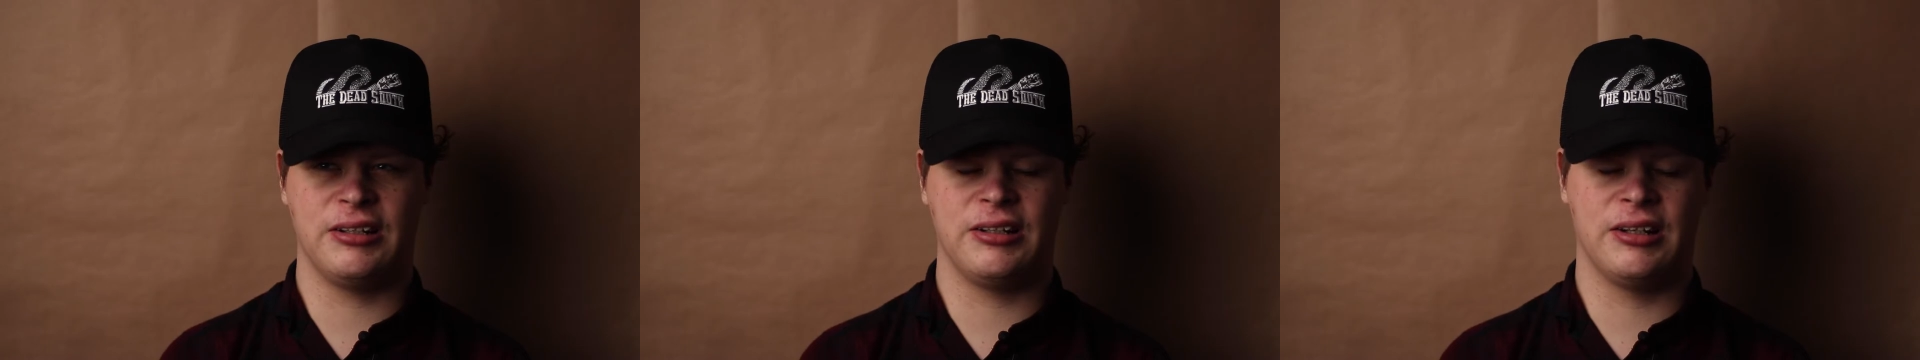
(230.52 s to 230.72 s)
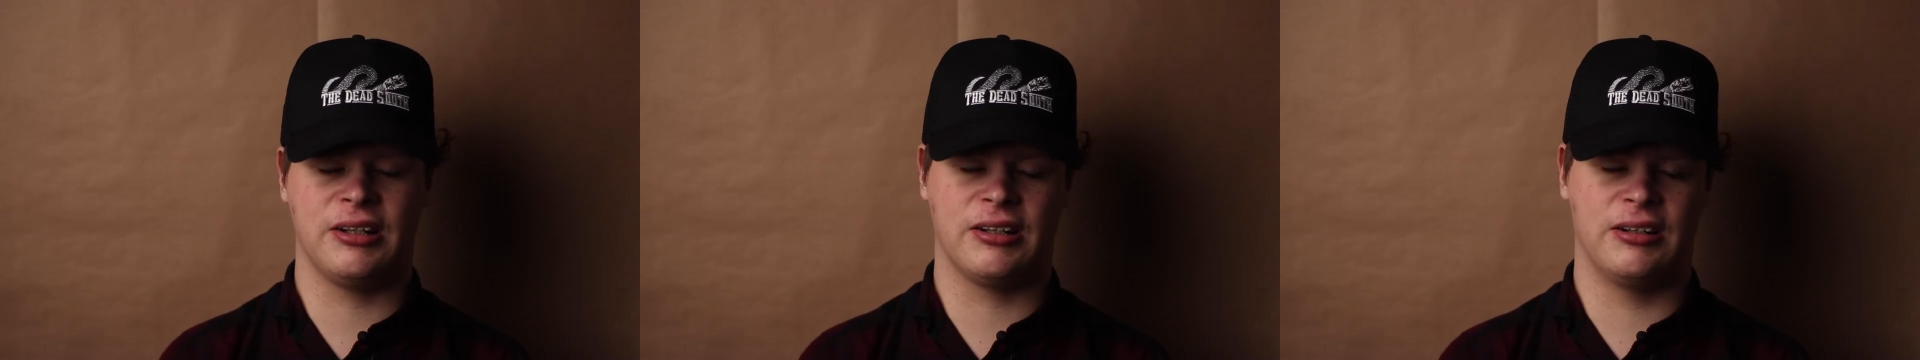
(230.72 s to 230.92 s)

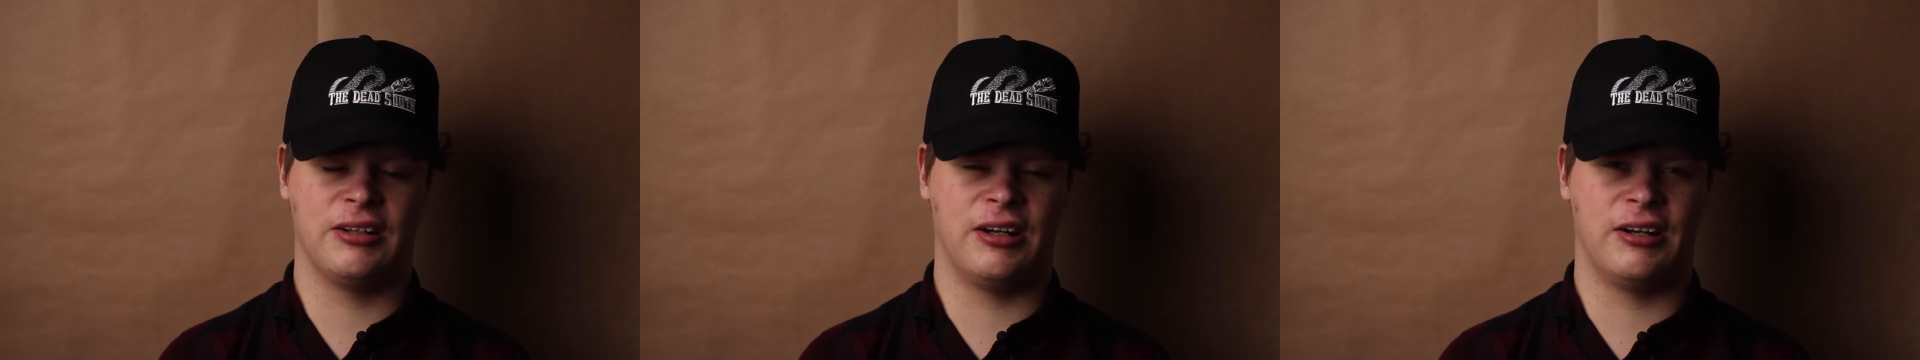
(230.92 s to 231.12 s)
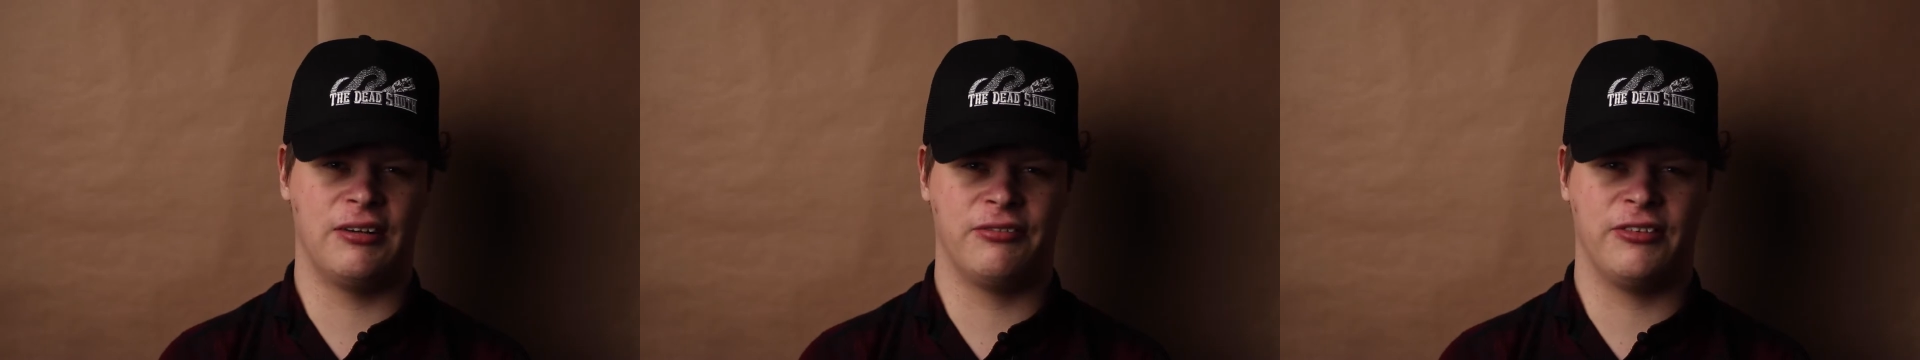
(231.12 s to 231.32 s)
you're
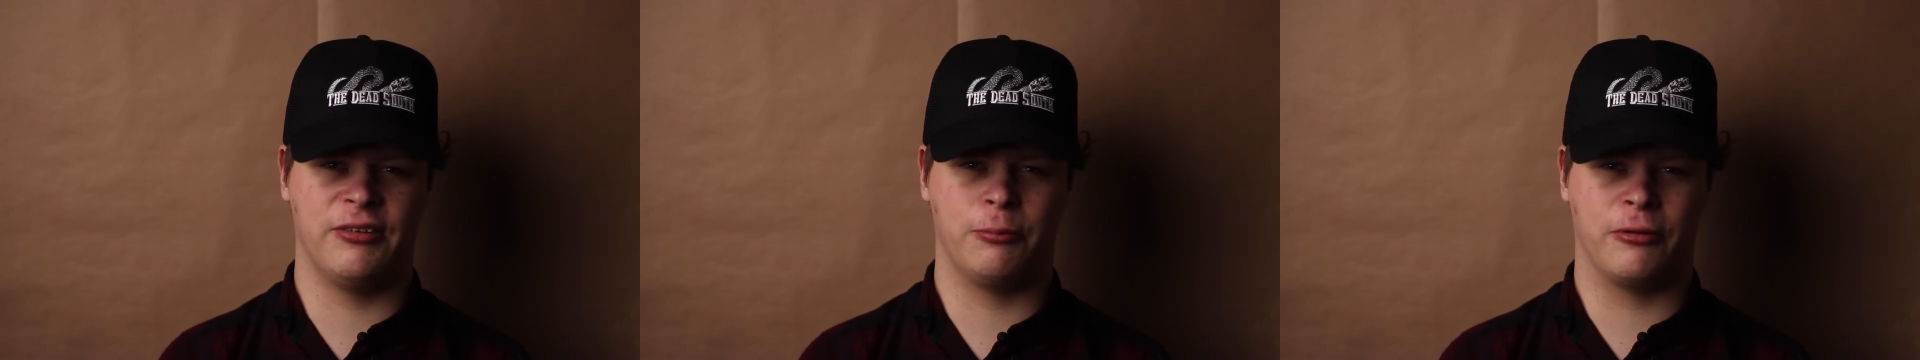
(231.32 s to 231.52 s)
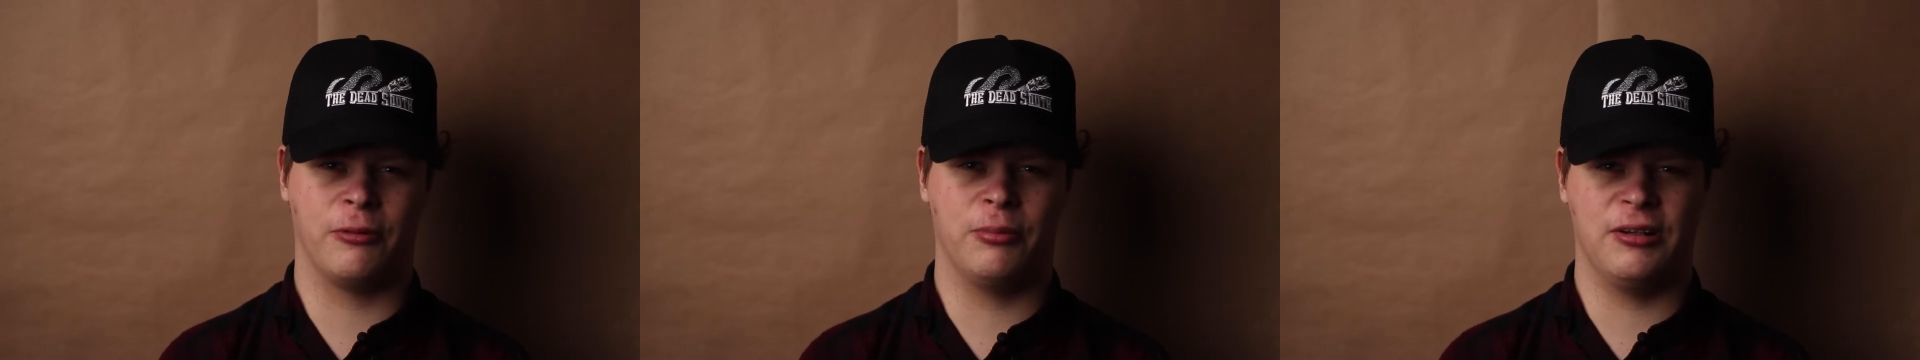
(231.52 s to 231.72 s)
gonna have to
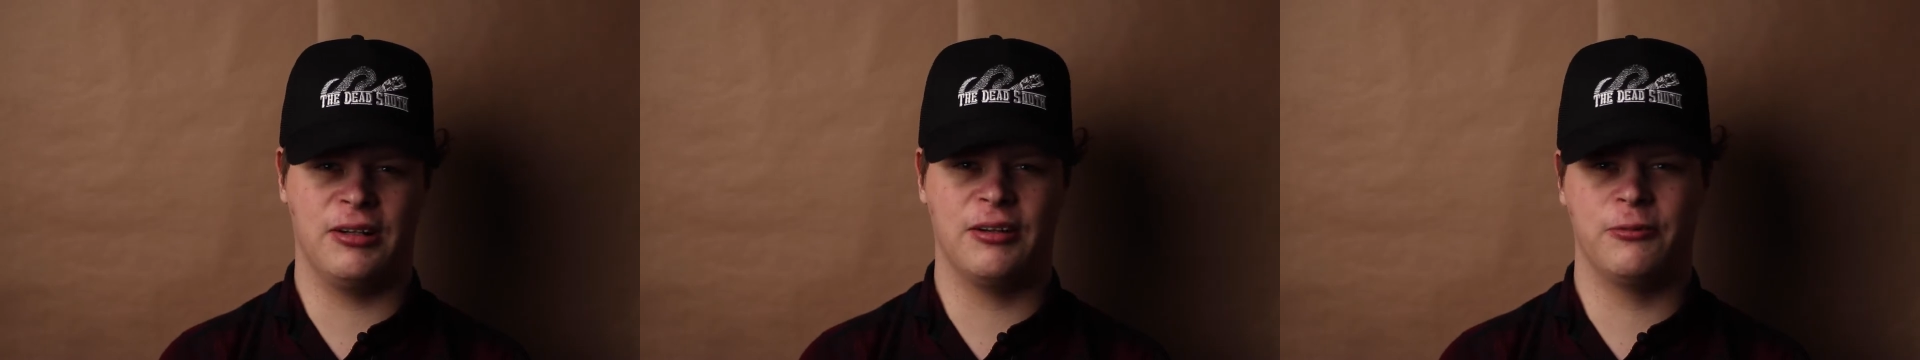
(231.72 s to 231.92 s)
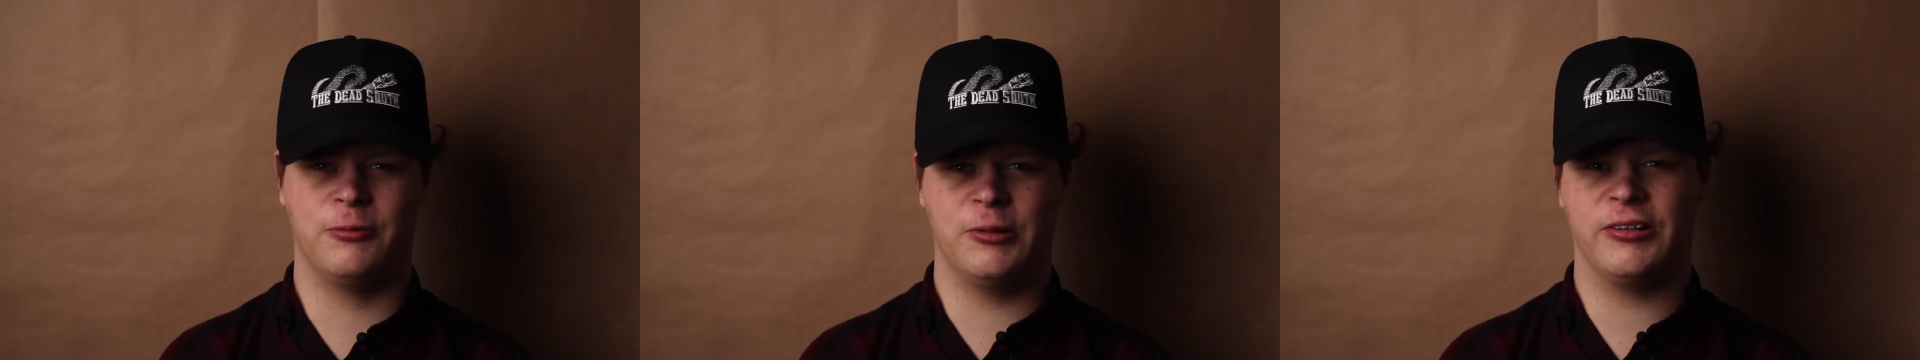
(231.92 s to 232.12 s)
probably
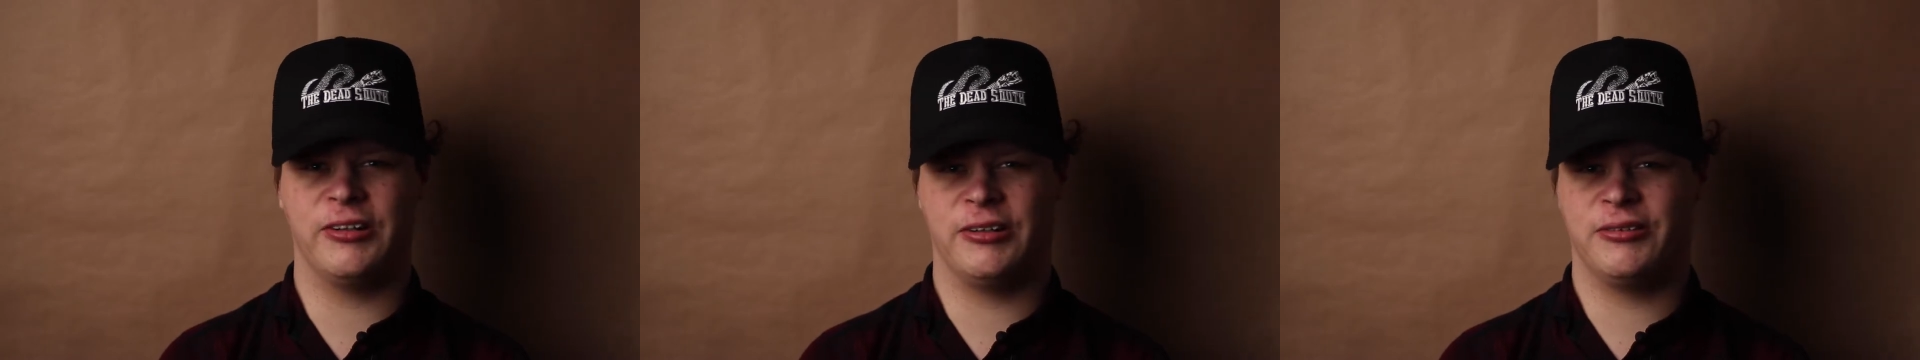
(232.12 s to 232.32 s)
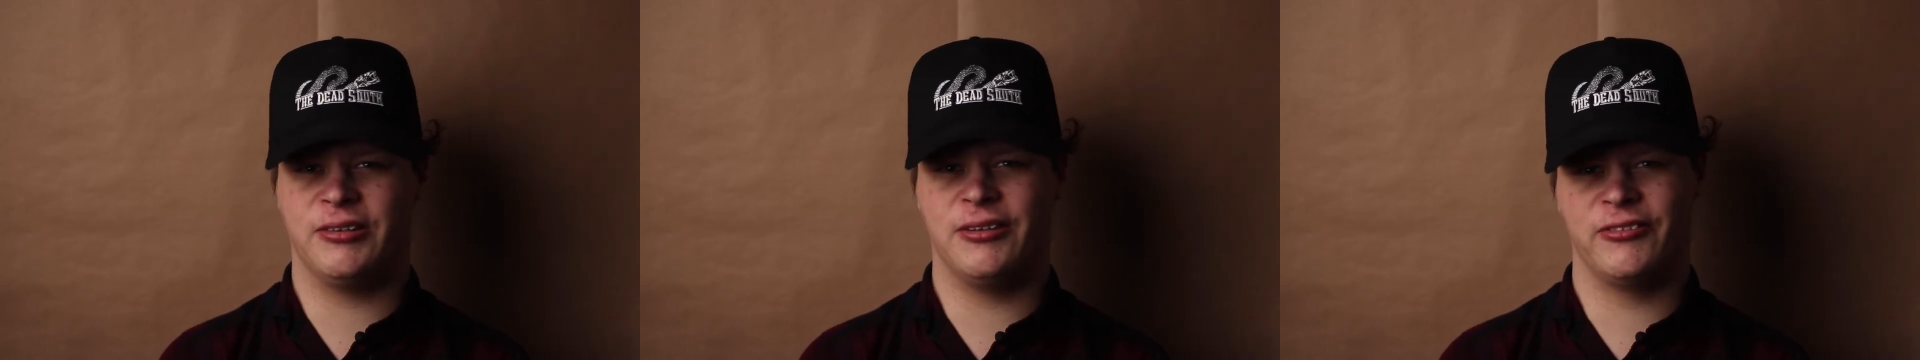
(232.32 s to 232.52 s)
live with
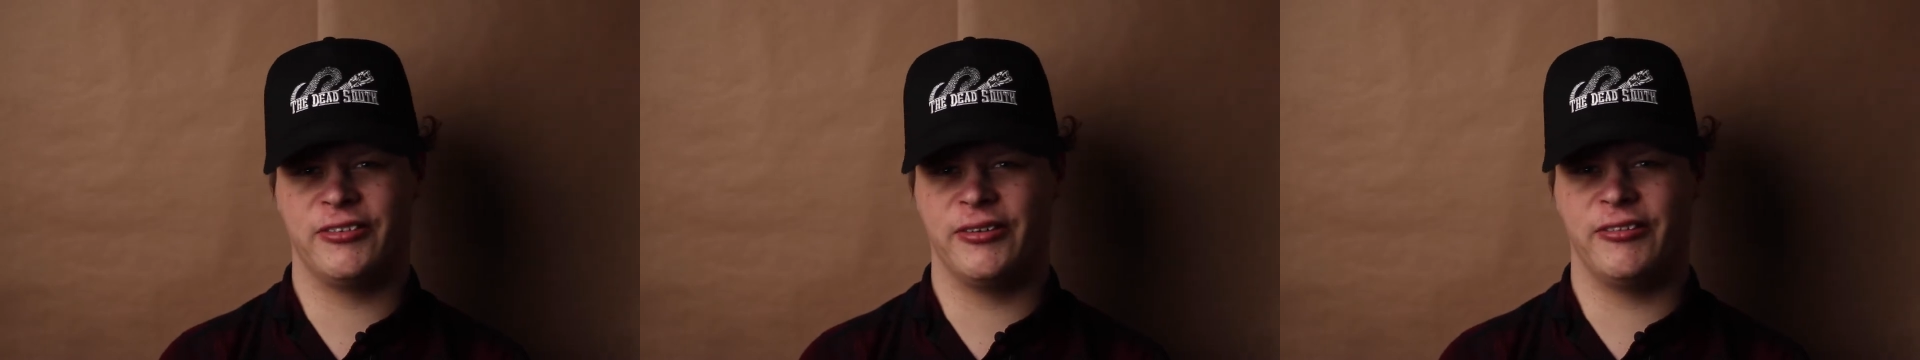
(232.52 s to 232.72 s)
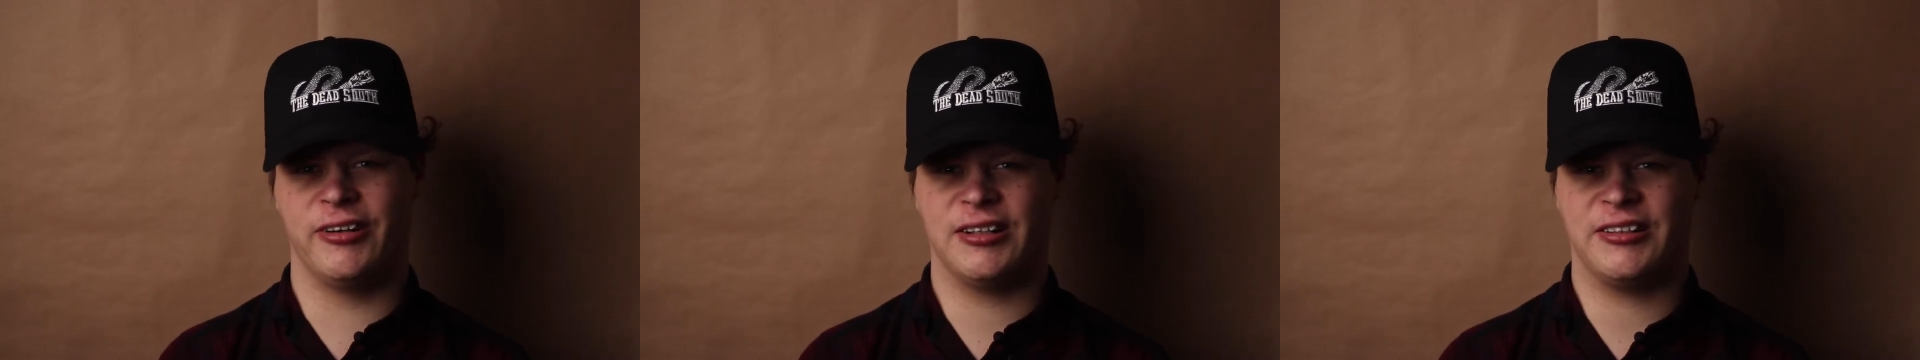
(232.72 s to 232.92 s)
it for
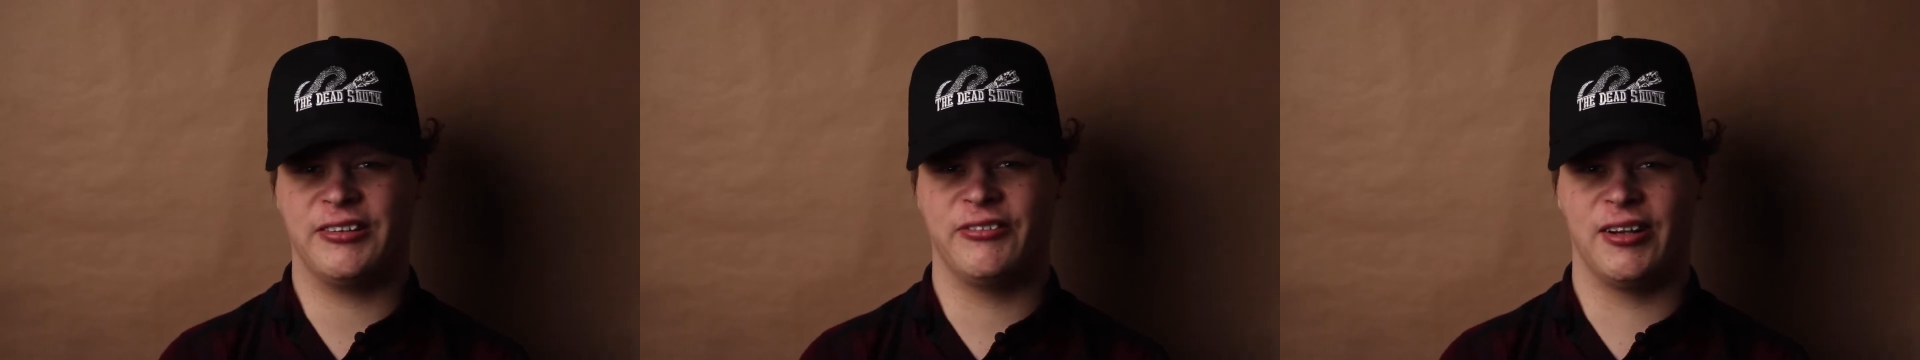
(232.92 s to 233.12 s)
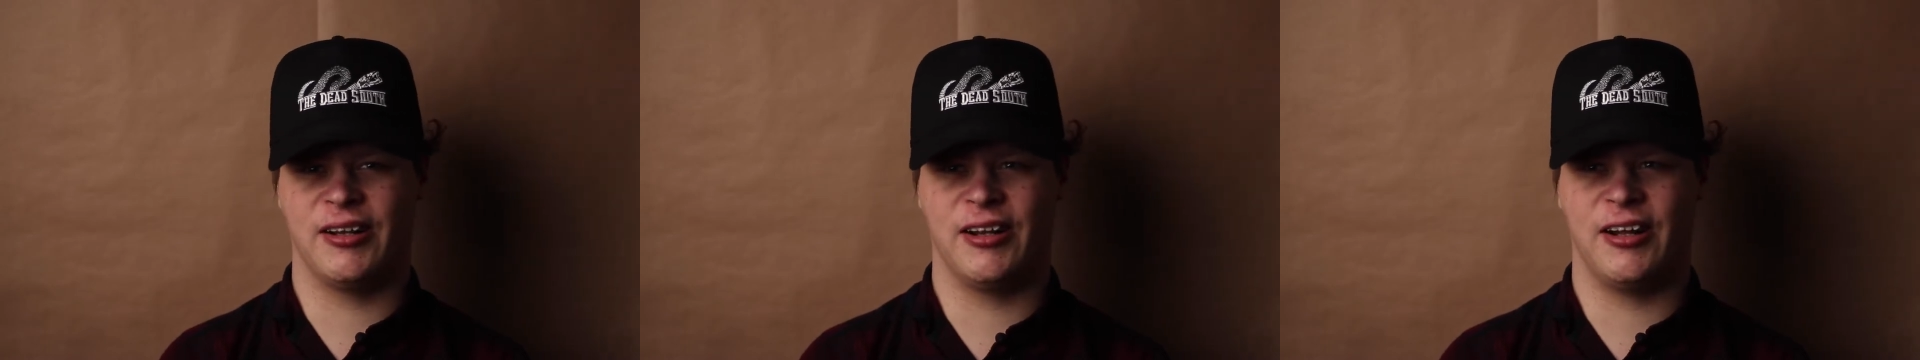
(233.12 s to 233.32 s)
the rest of your